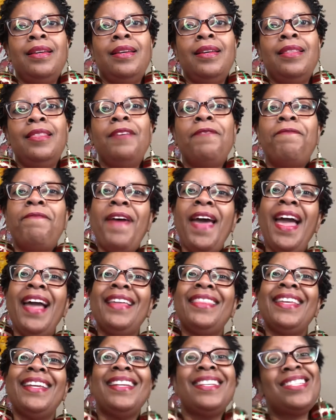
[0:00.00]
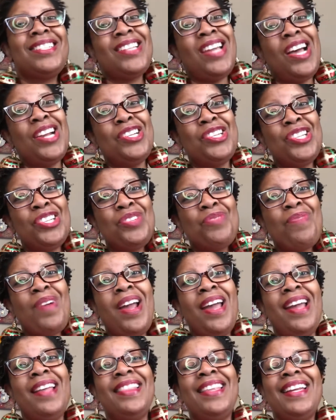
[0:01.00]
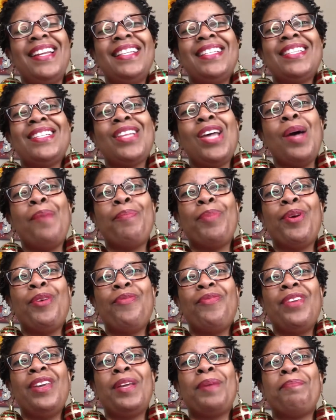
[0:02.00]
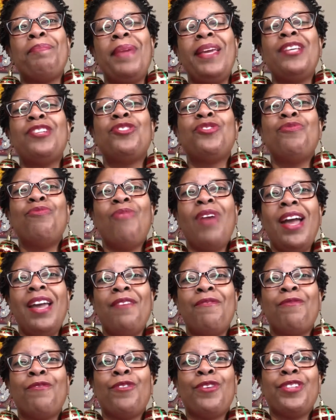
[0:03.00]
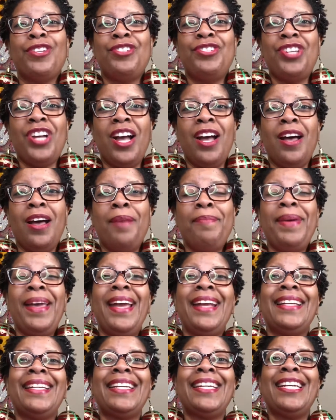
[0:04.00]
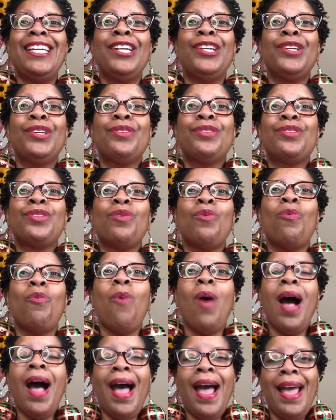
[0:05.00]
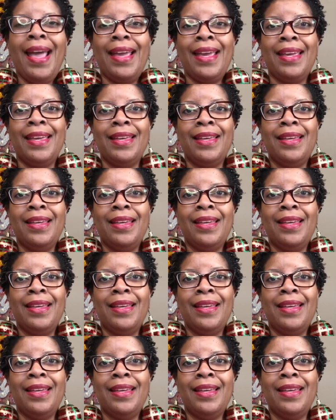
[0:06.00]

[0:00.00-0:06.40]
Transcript: The fact that it's not just right, that it's not perfect, makes you right for the job, and here's why.